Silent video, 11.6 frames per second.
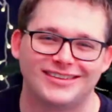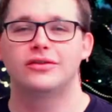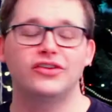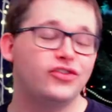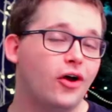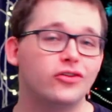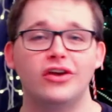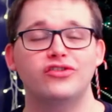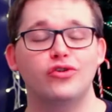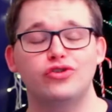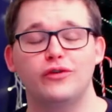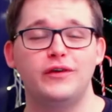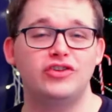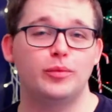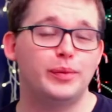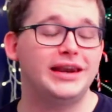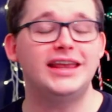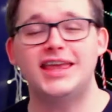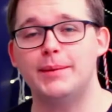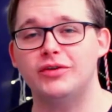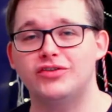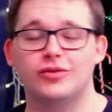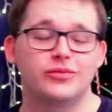The song does also feature Billy
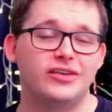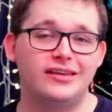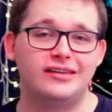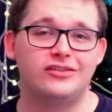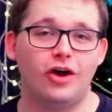Gibbons from ZZ